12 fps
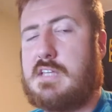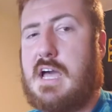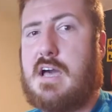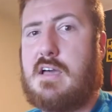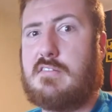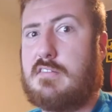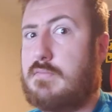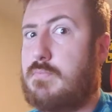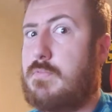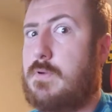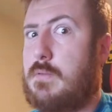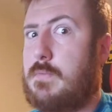dies, it's
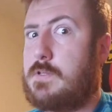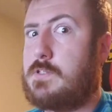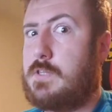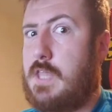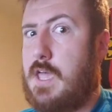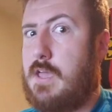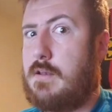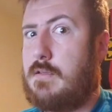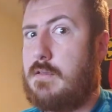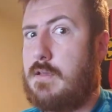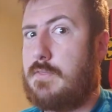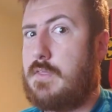pretty much dead
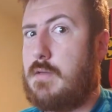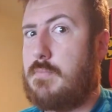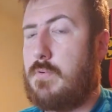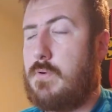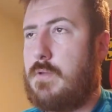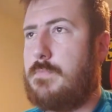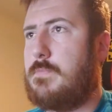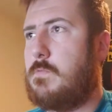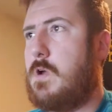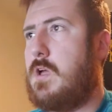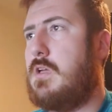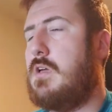at that point,
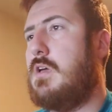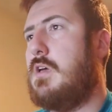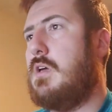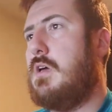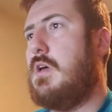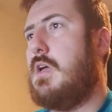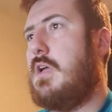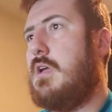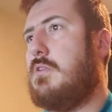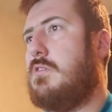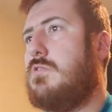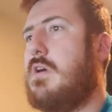right?
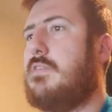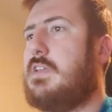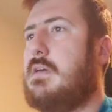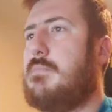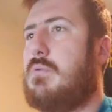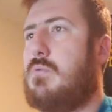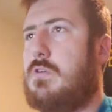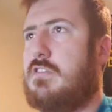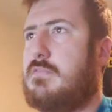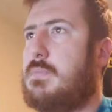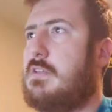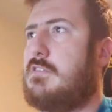And you have to get
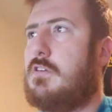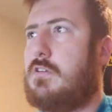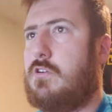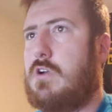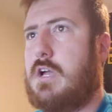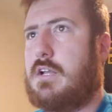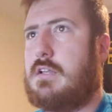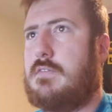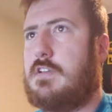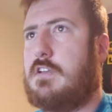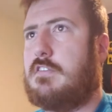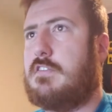points based on your
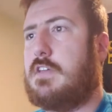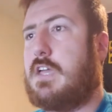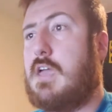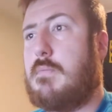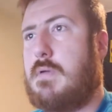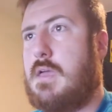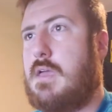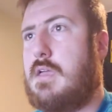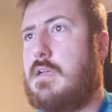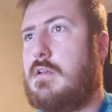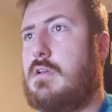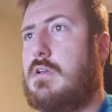activities in the
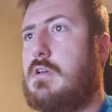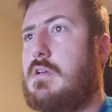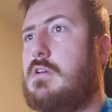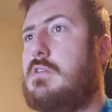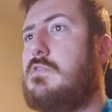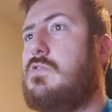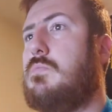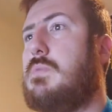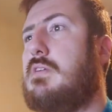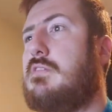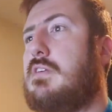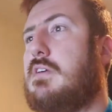campaign to
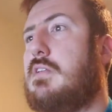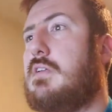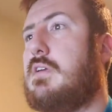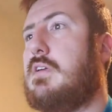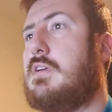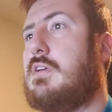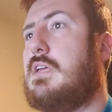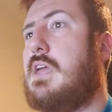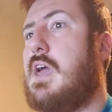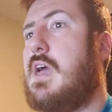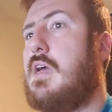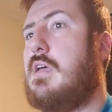basically
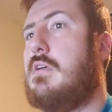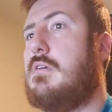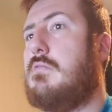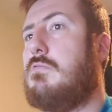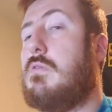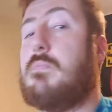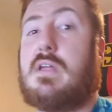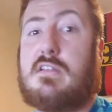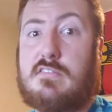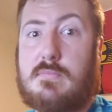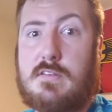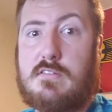get
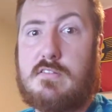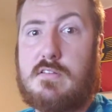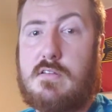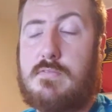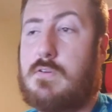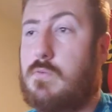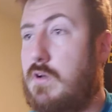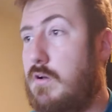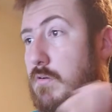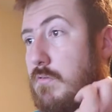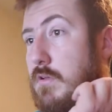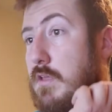replacements, if you
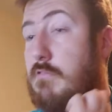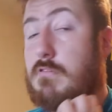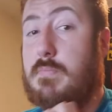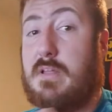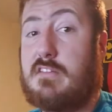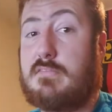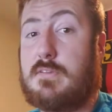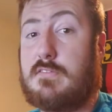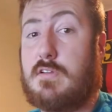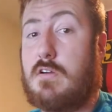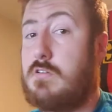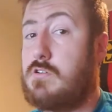will. And the replacements
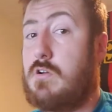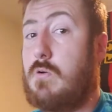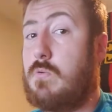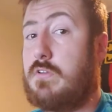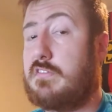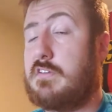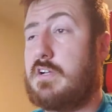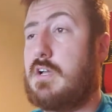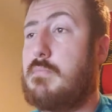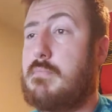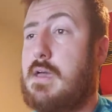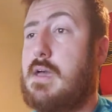aren't always going to
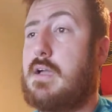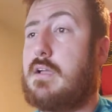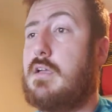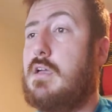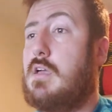come back,